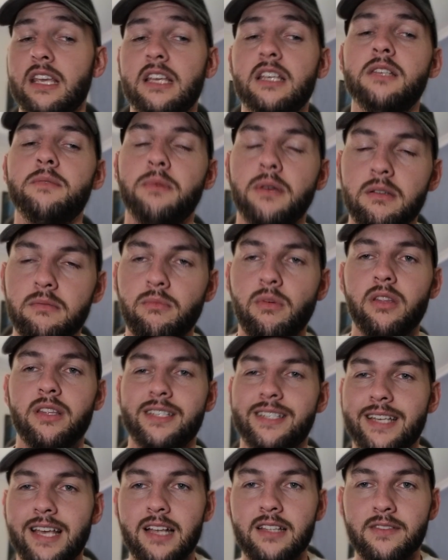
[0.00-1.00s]
is, but by the
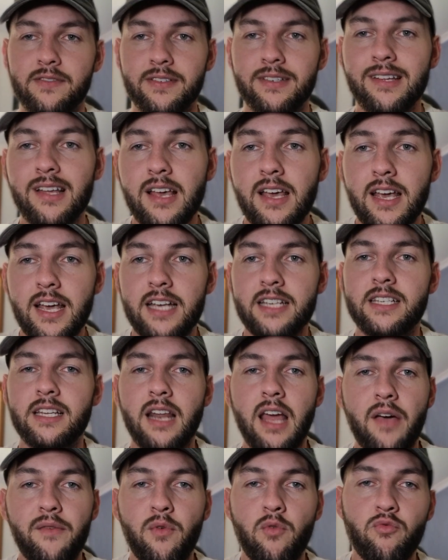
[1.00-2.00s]
sounds of it, he's going to
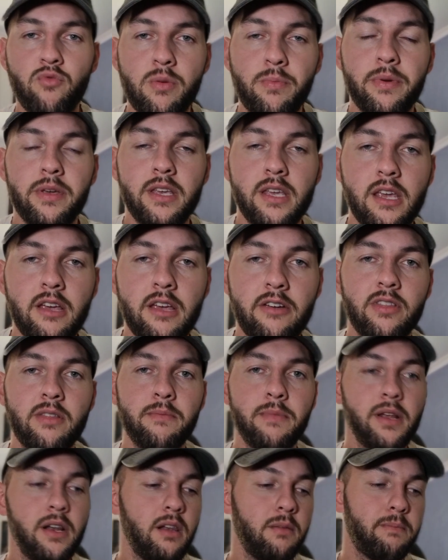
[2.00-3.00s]
have a ripper year in the middle,